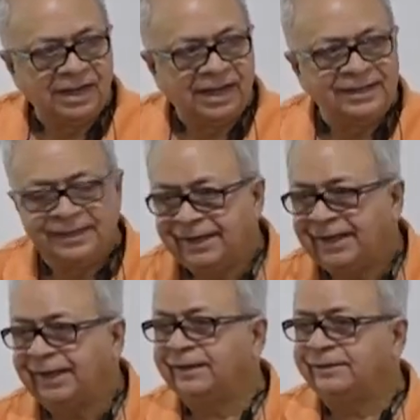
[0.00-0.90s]
and
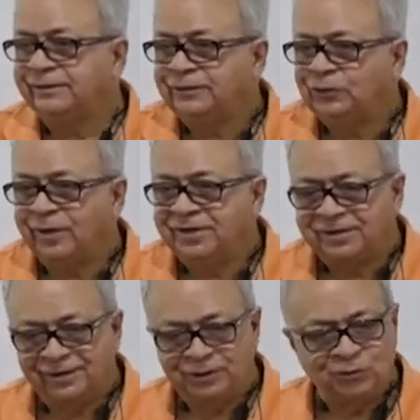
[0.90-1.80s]
then you are
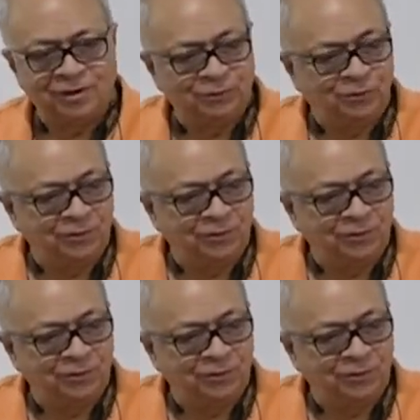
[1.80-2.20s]
encouraged to ask